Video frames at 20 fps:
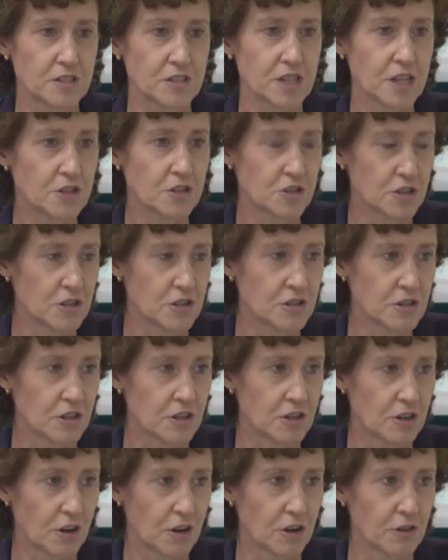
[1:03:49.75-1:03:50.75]
section
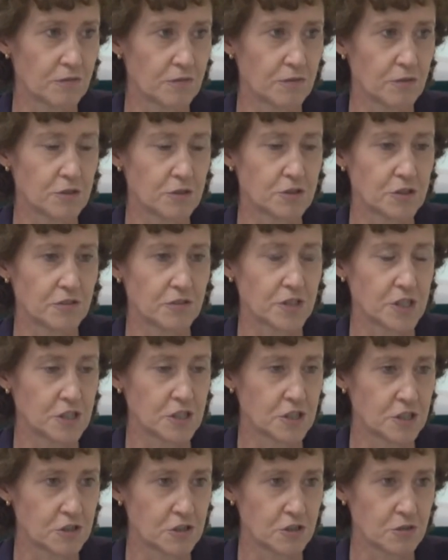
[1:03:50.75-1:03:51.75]
in our Foreign Service
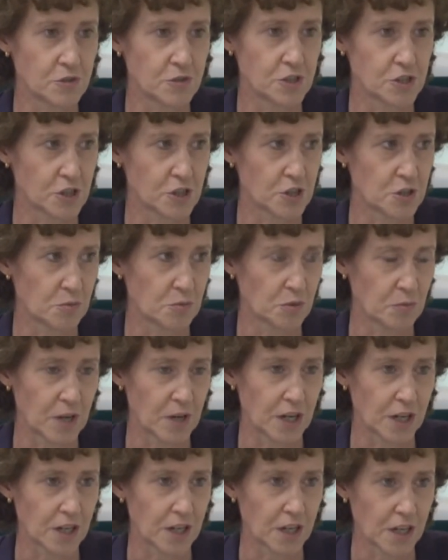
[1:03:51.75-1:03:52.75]
Institute, which is our
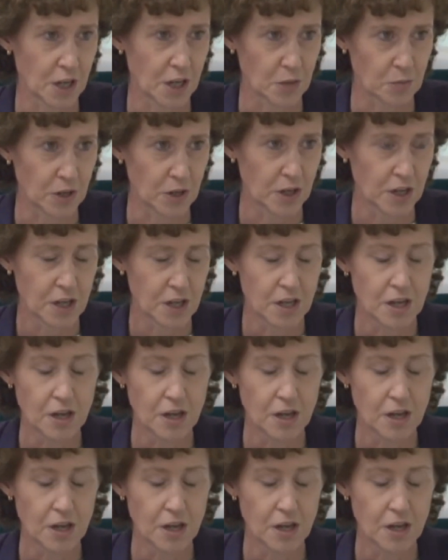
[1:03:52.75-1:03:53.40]
diplomatic academy,